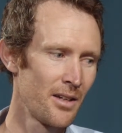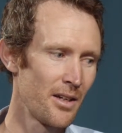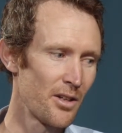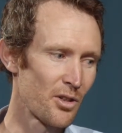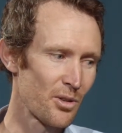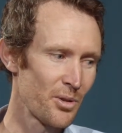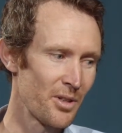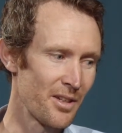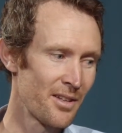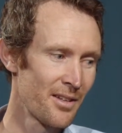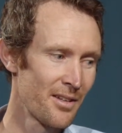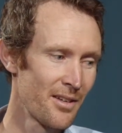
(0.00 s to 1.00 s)

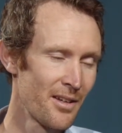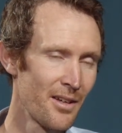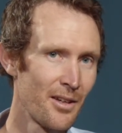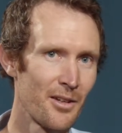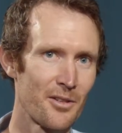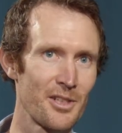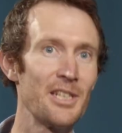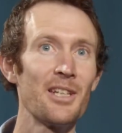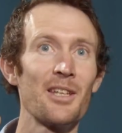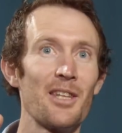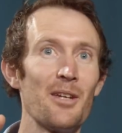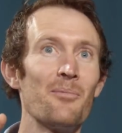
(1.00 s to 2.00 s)
included.
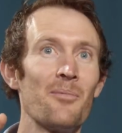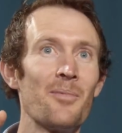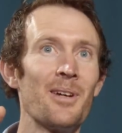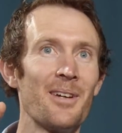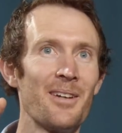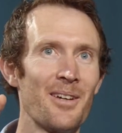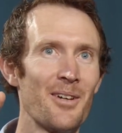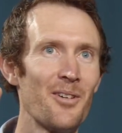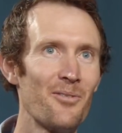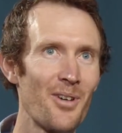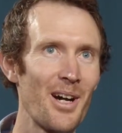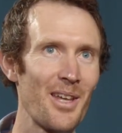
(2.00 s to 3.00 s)
Greeting them
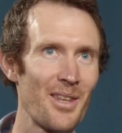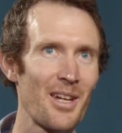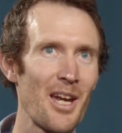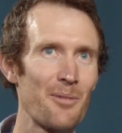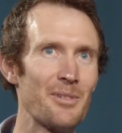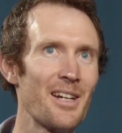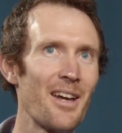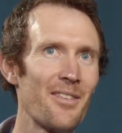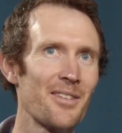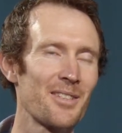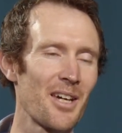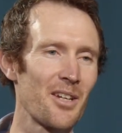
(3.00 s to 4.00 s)
via the camera at
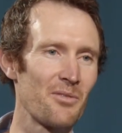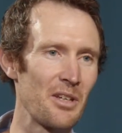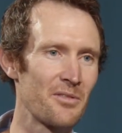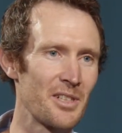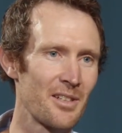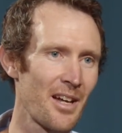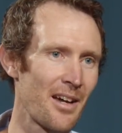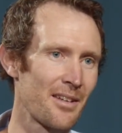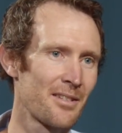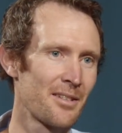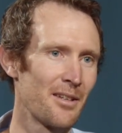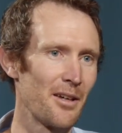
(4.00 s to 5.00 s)
the start of every
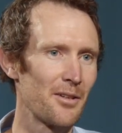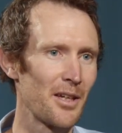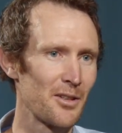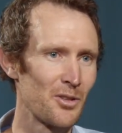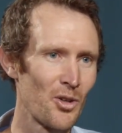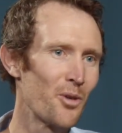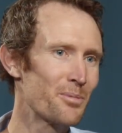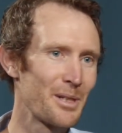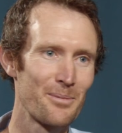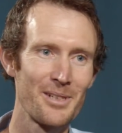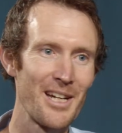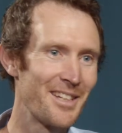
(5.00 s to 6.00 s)
class. It takes no
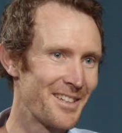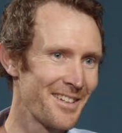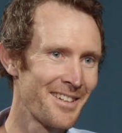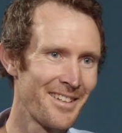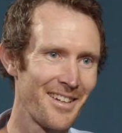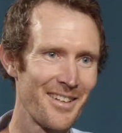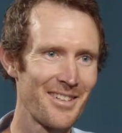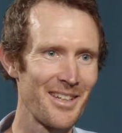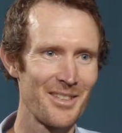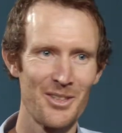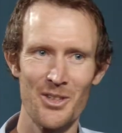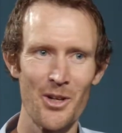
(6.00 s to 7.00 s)
preparation, it
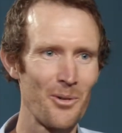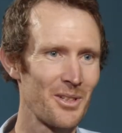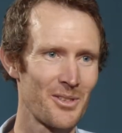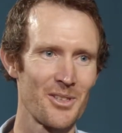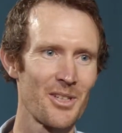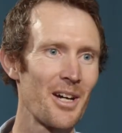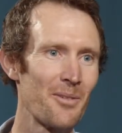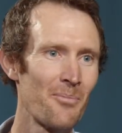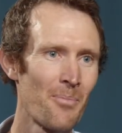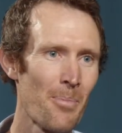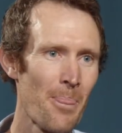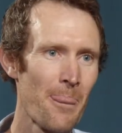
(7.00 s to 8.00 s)
takes no extra time,
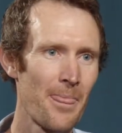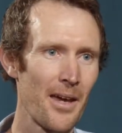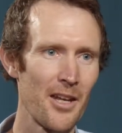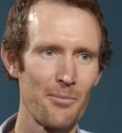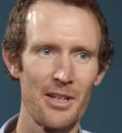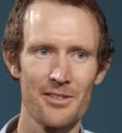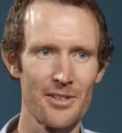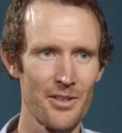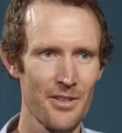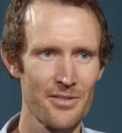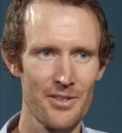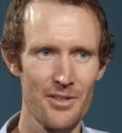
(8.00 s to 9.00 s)
and it makes a real
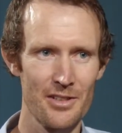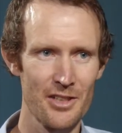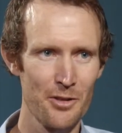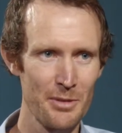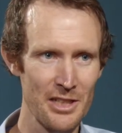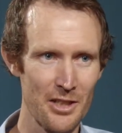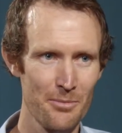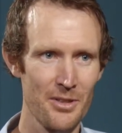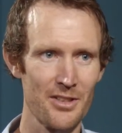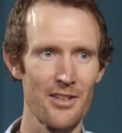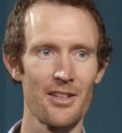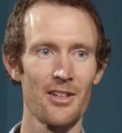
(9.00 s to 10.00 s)
difference to their experience,
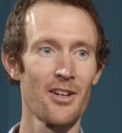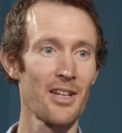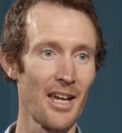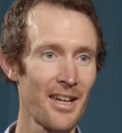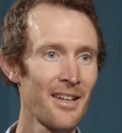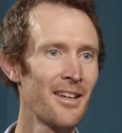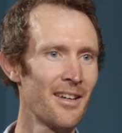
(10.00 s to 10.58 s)
because I think, okay,